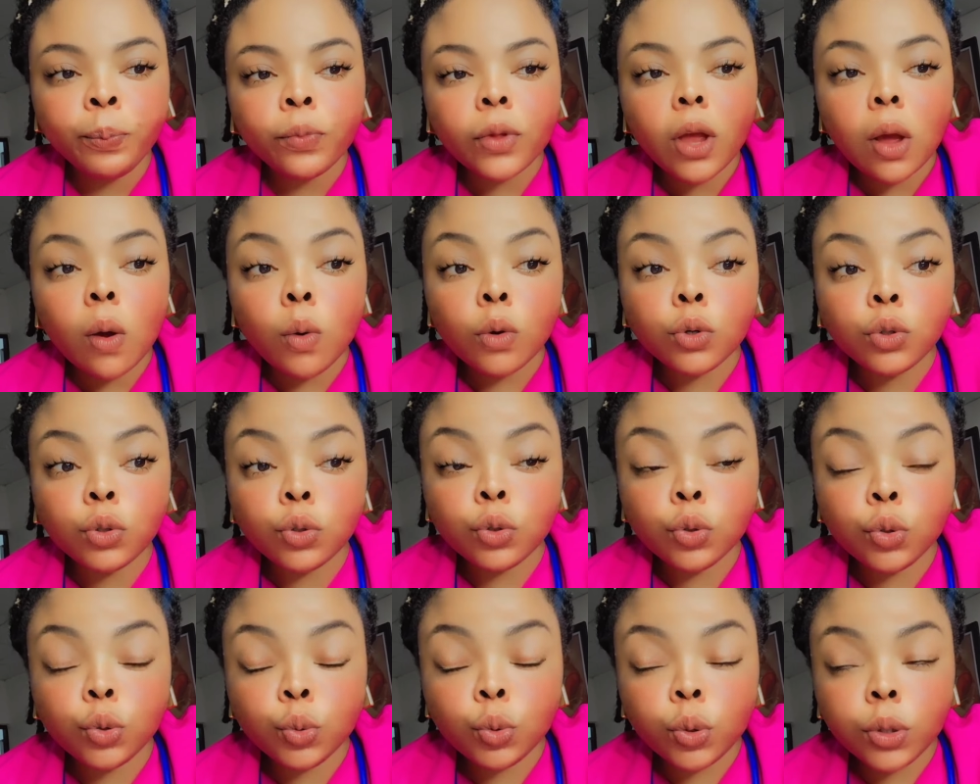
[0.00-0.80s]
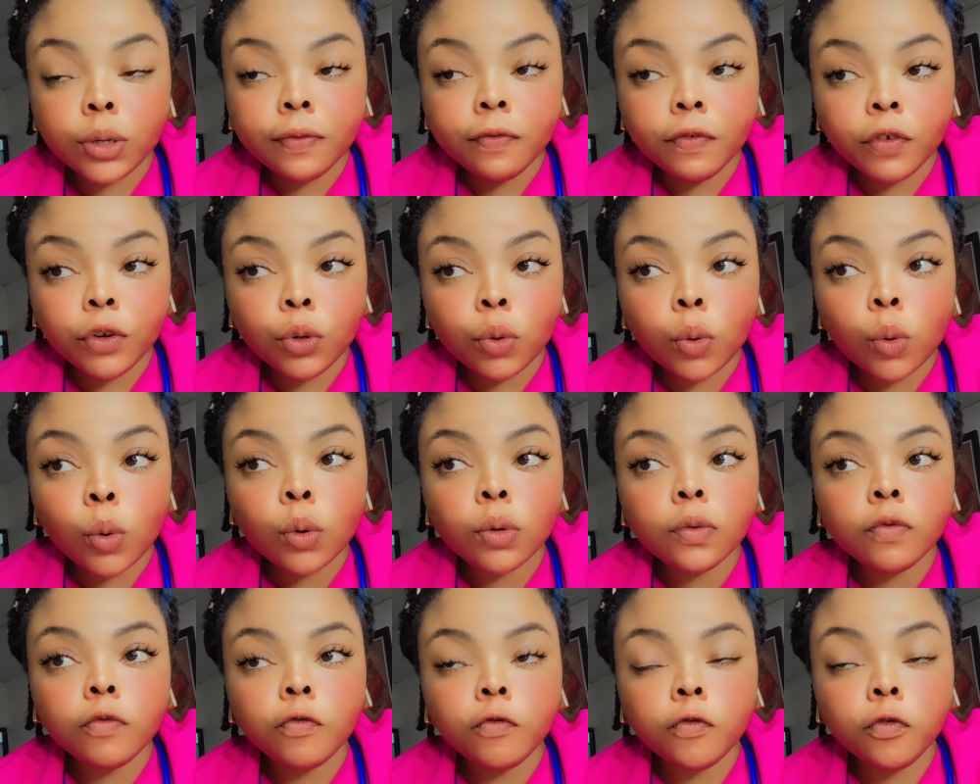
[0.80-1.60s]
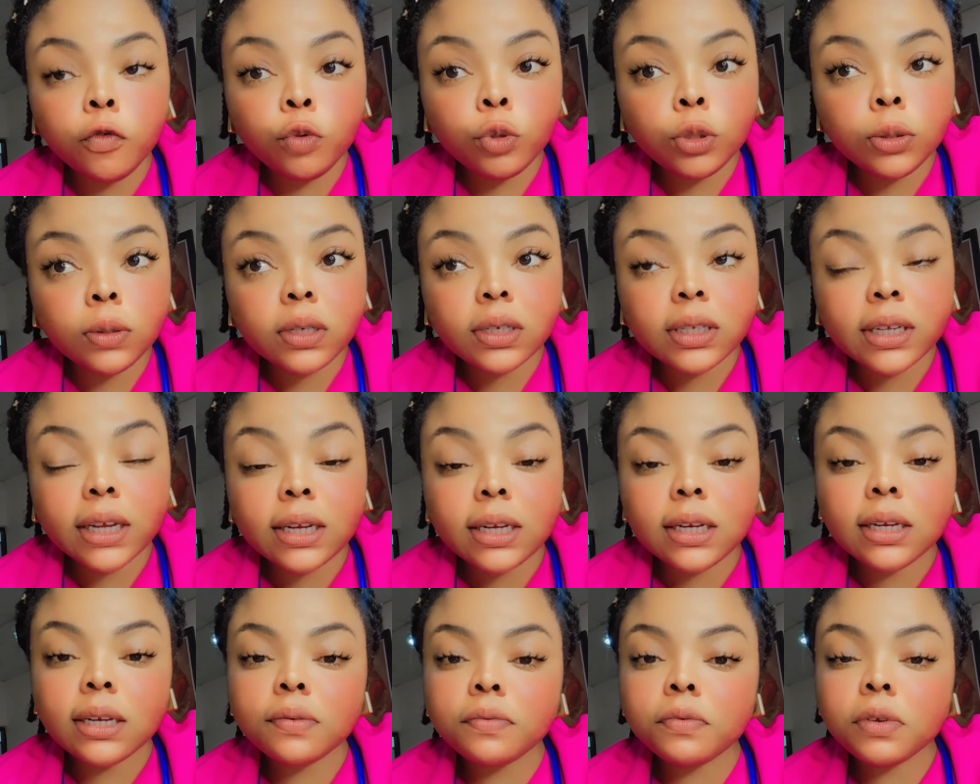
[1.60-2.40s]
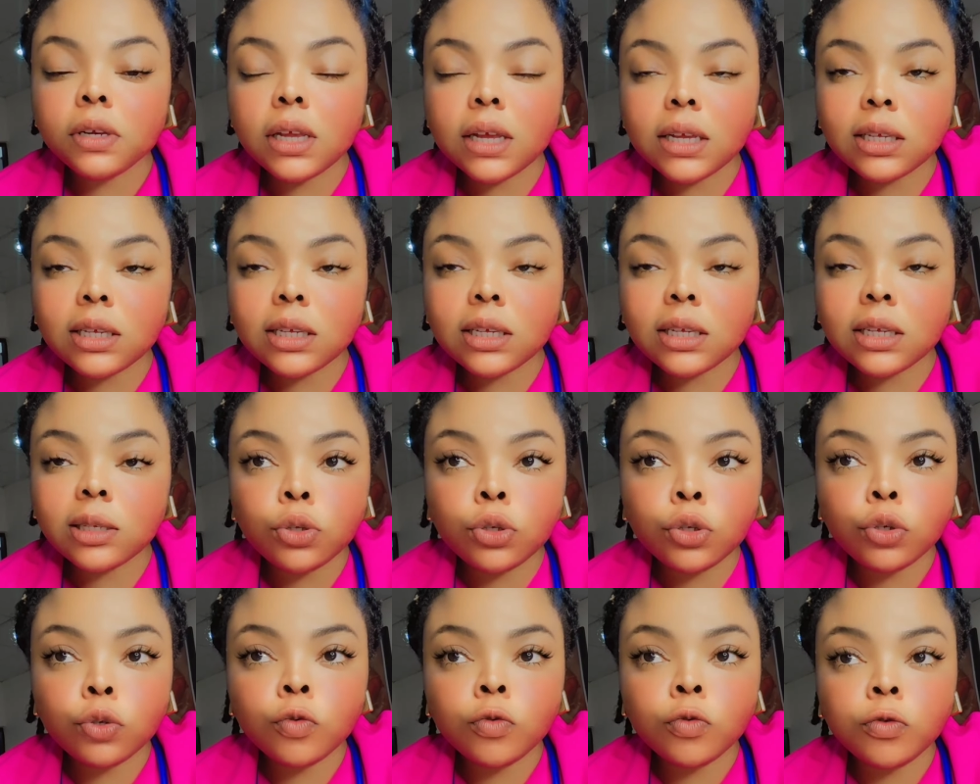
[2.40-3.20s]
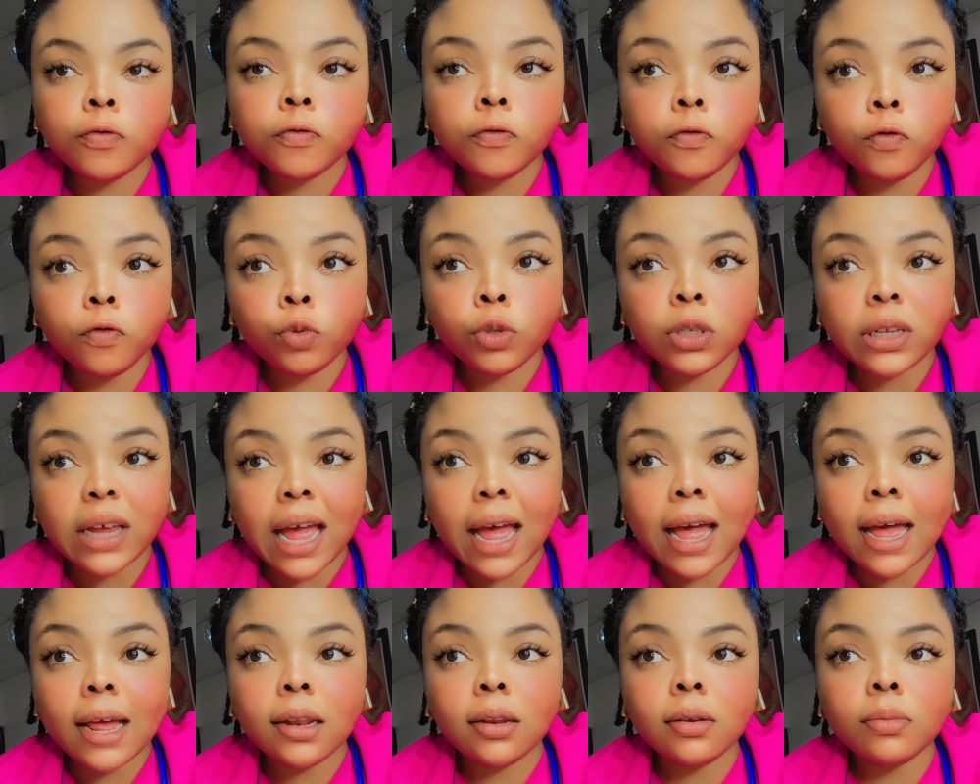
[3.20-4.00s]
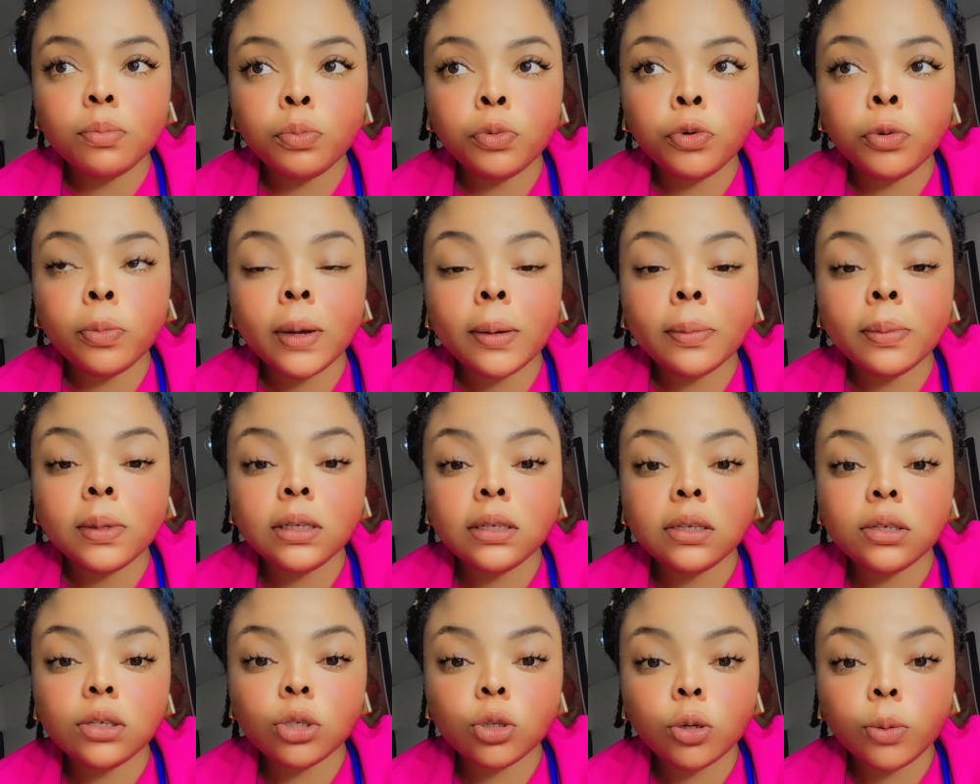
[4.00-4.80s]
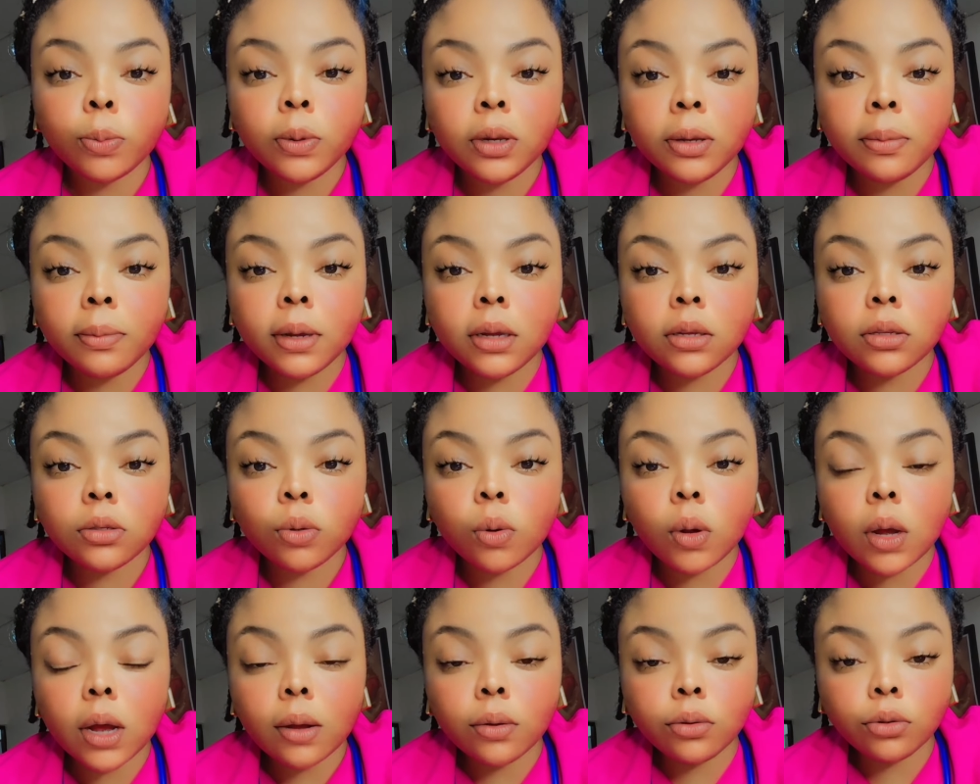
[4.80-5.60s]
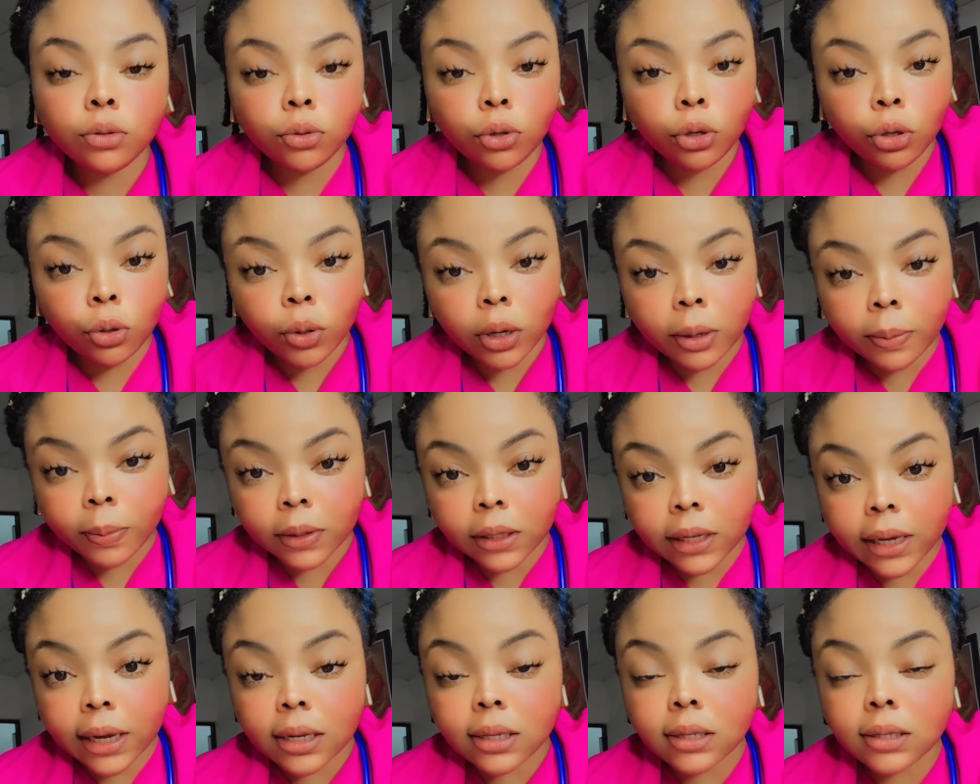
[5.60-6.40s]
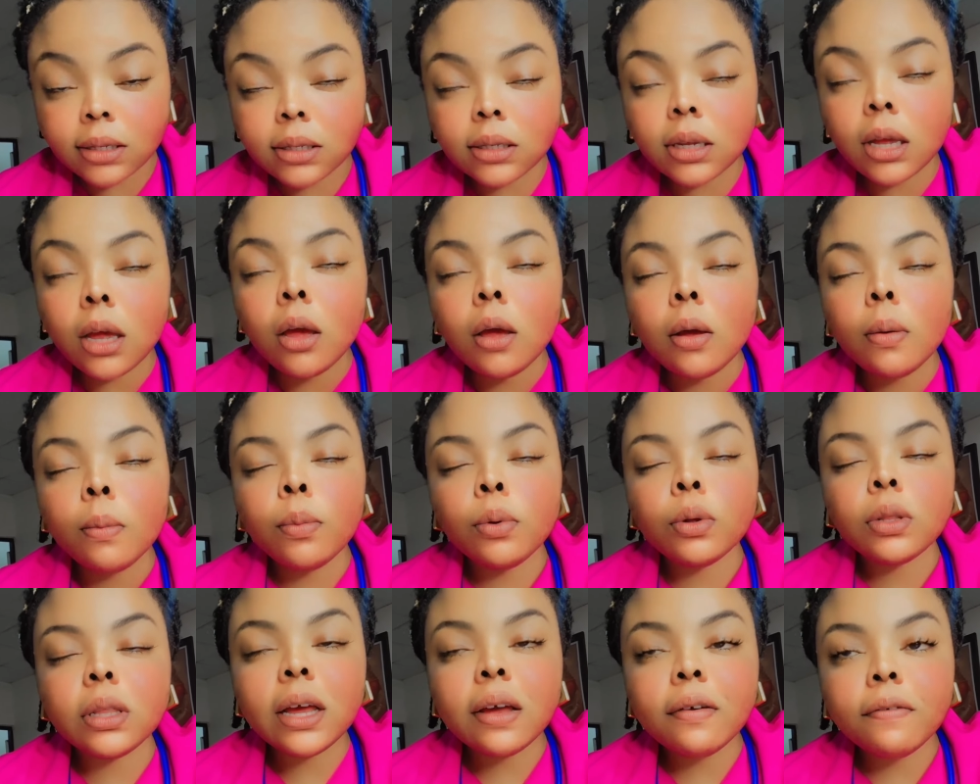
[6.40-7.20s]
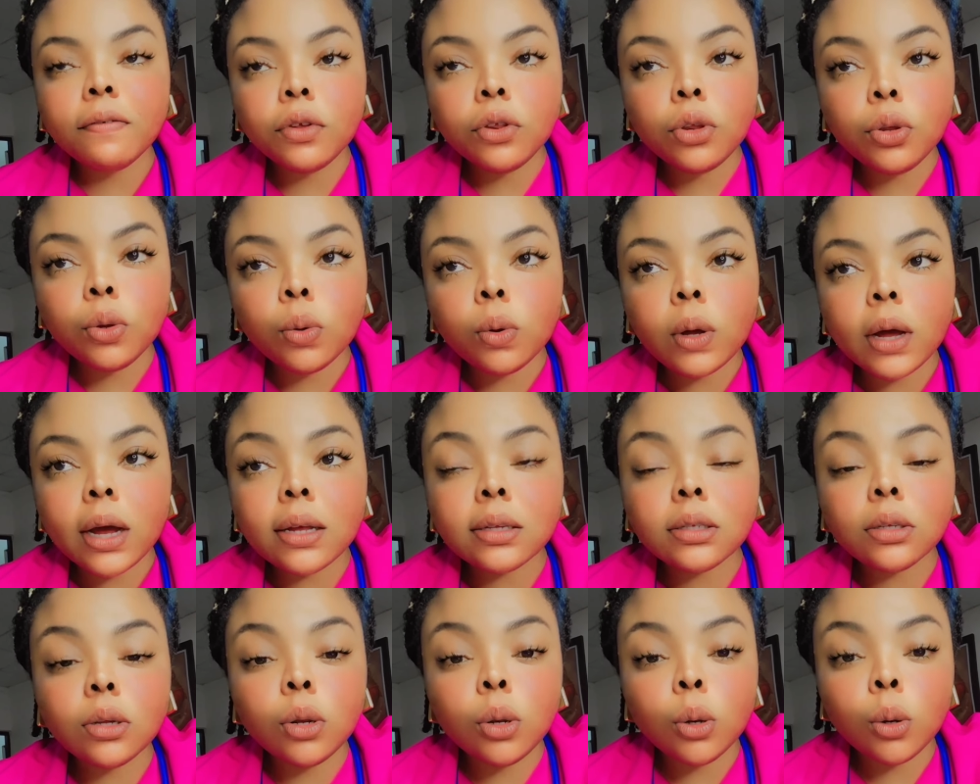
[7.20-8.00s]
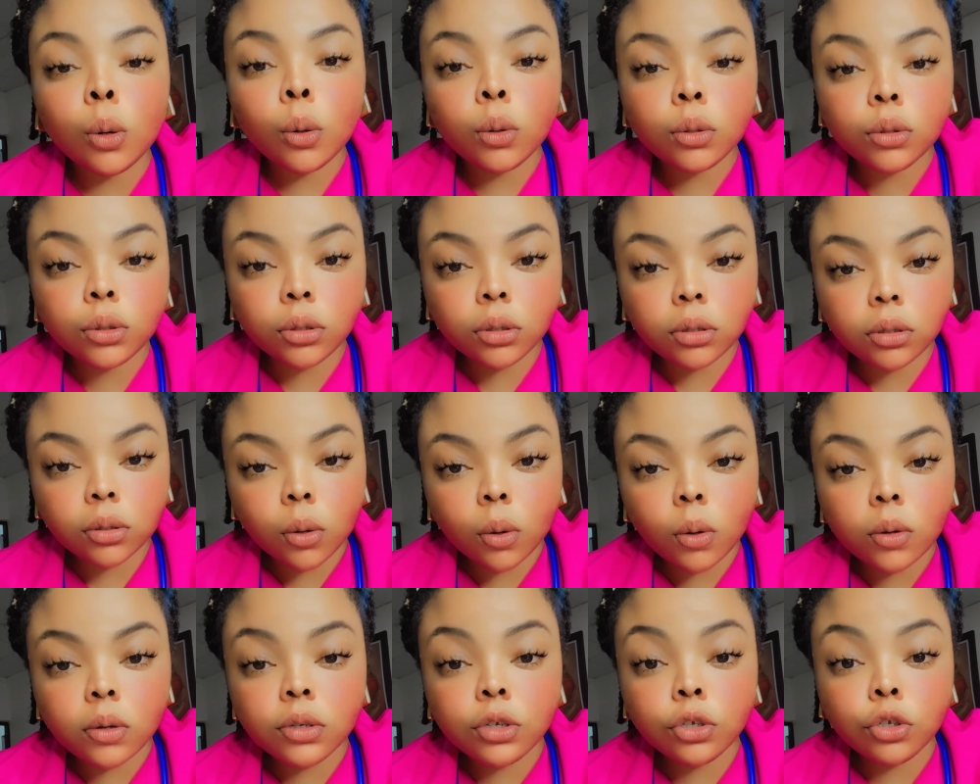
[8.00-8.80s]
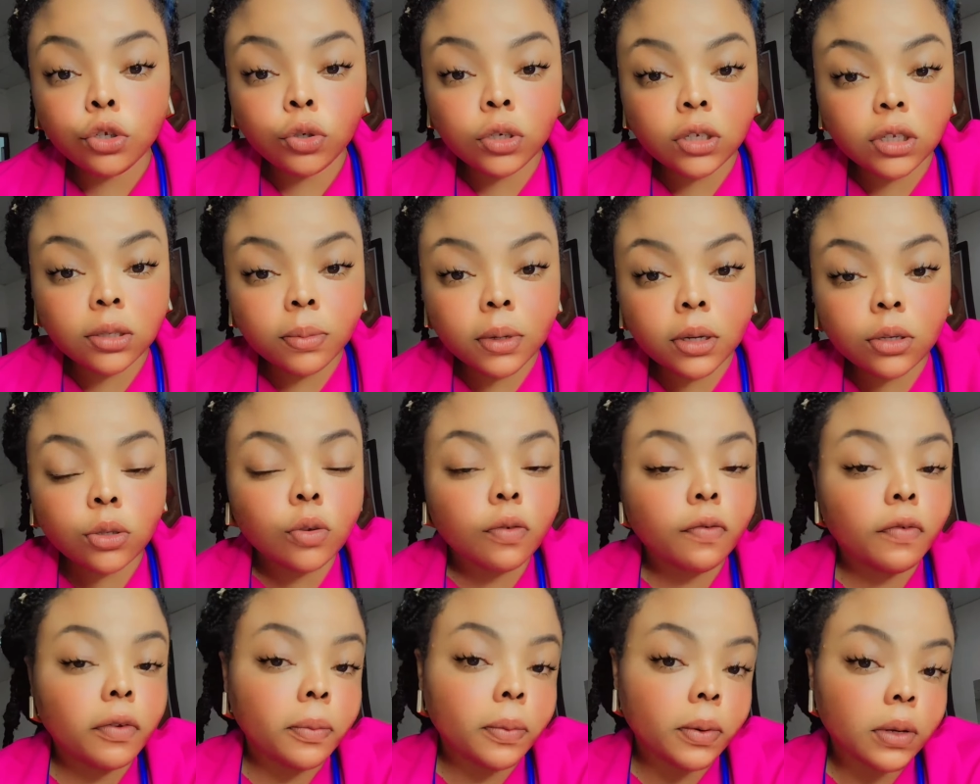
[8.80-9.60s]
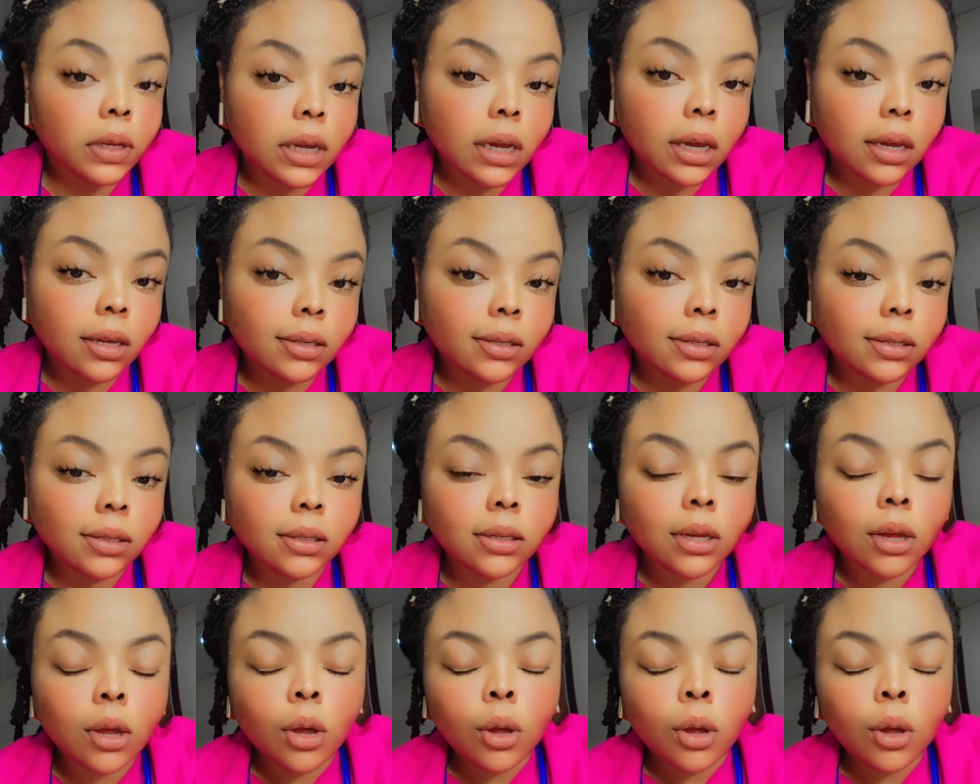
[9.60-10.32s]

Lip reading: I'll also do a video on food, because I didn't really explain to you the food and probably the supplements or how to cure hepatitis, but that video has a lot on the treatment of hepatitis.